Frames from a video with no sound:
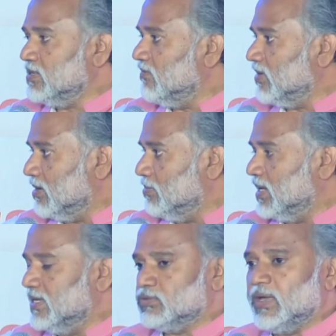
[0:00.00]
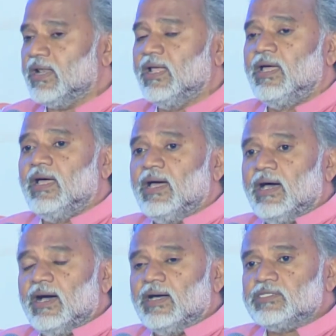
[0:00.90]
available as well.
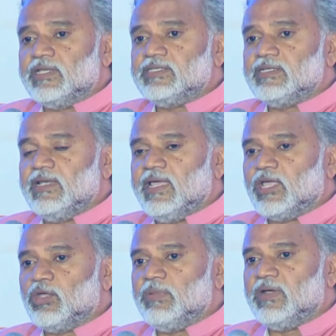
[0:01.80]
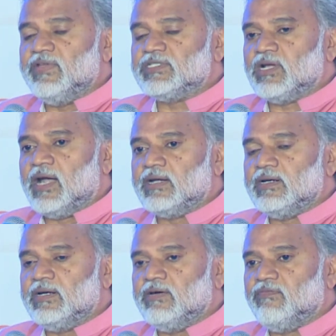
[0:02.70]
So recently, Acumen, we
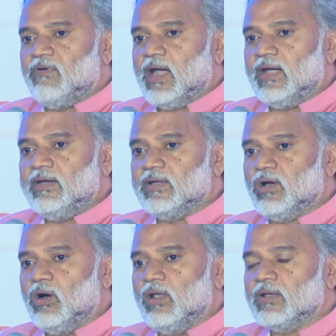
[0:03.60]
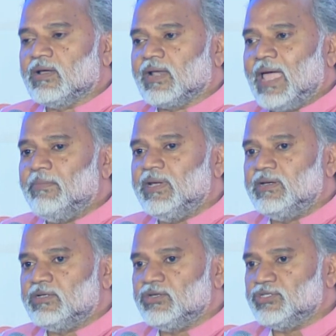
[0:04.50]
started a fund called
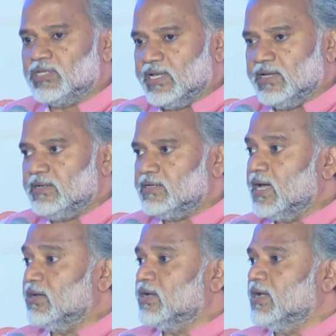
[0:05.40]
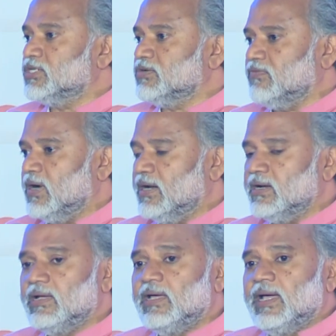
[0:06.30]
Climate Resilient Agriculture Fund.
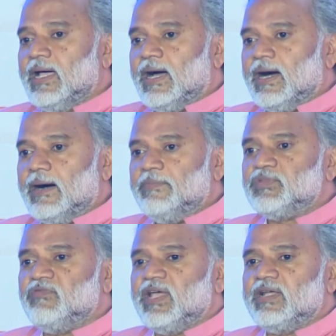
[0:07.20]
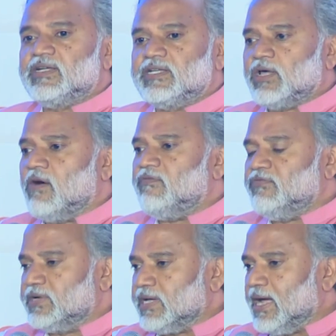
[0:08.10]
So we had a
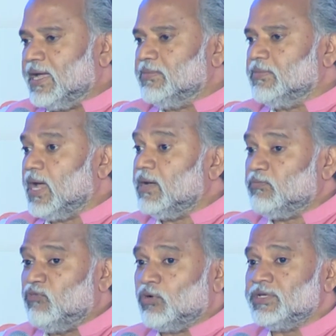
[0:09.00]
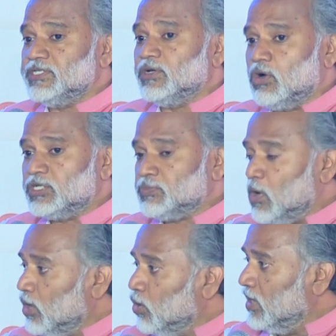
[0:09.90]
tough time and focusing on
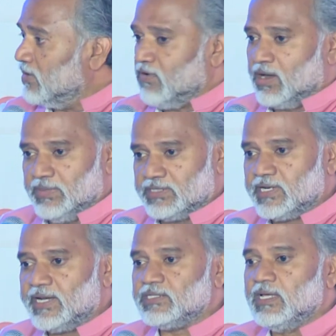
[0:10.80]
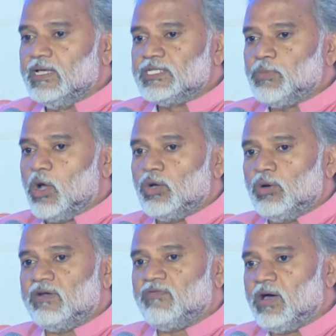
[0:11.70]
smallholder farmers, right?
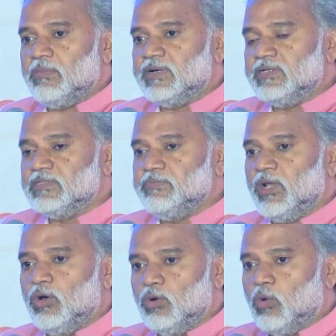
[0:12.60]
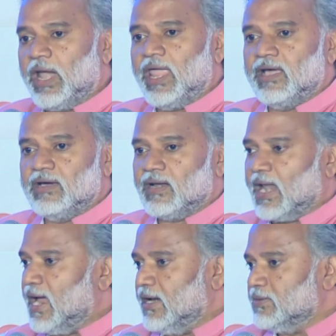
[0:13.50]
Smallholder farmer is below 1 acre land.